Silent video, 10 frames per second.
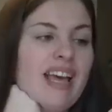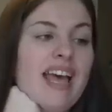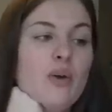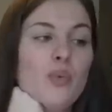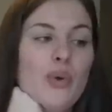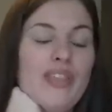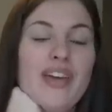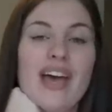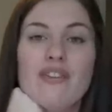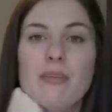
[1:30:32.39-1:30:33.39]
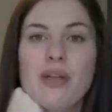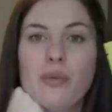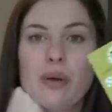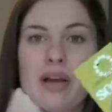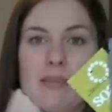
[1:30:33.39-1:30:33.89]
and with it every
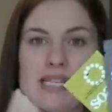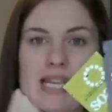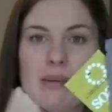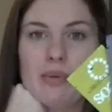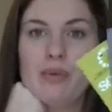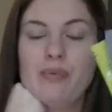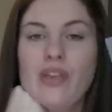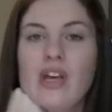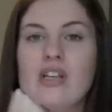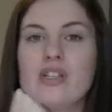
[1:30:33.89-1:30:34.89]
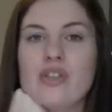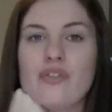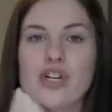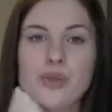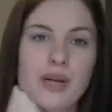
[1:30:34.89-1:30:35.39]
month would come a sample. So the
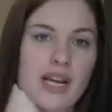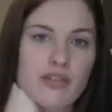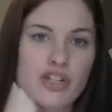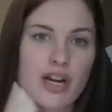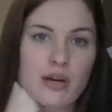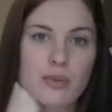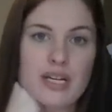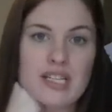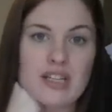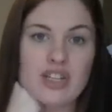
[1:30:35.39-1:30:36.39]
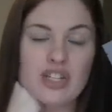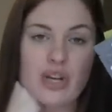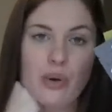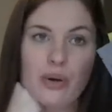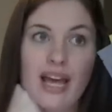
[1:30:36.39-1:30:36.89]
first one I ever tried was the
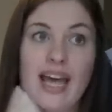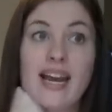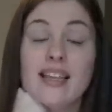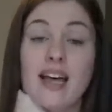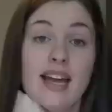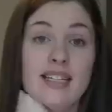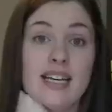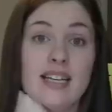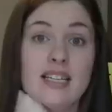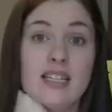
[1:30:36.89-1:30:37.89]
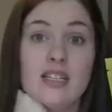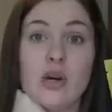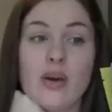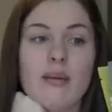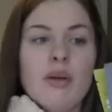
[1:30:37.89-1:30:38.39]
soak and I liked it.
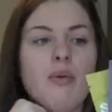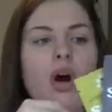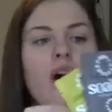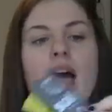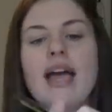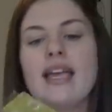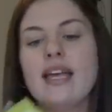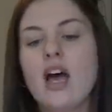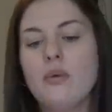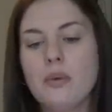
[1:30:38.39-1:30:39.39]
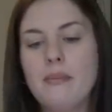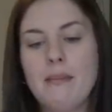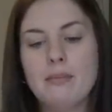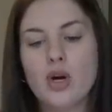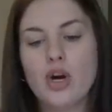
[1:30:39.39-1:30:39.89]
Don't get me wrong. I cannot
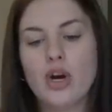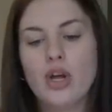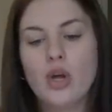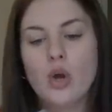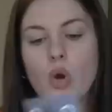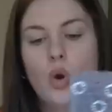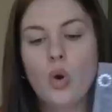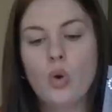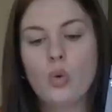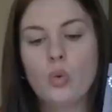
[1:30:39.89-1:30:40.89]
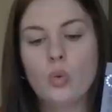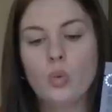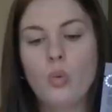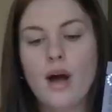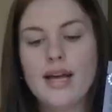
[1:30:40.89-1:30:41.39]
remember
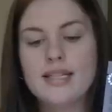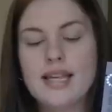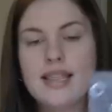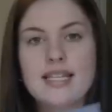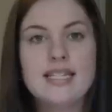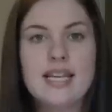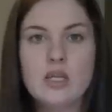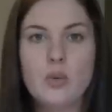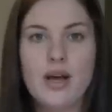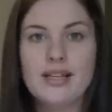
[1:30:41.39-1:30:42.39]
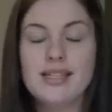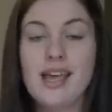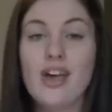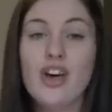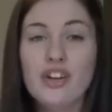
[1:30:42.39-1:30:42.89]
what the scent was.
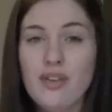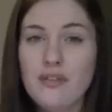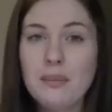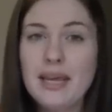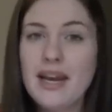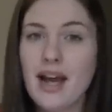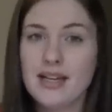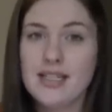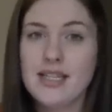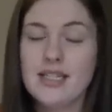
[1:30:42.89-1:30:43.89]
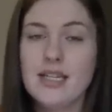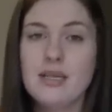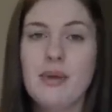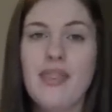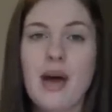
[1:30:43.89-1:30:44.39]
It could have even been an
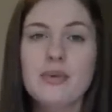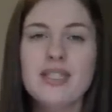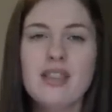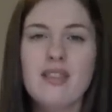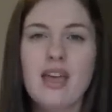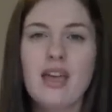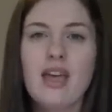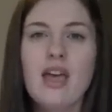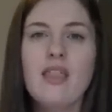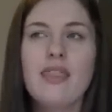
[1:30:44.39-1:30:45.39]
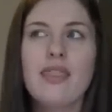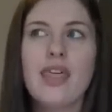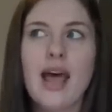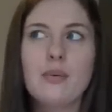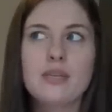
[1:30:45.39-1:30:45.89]
unscented, but that was the thing
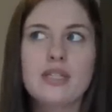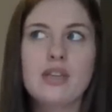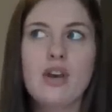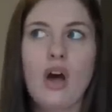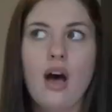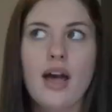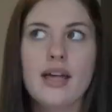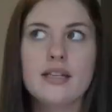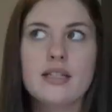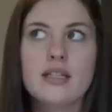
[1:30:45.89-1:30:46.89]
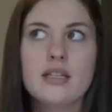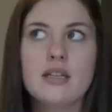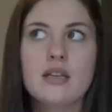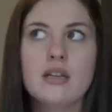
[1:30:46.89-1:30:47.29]
that I was not,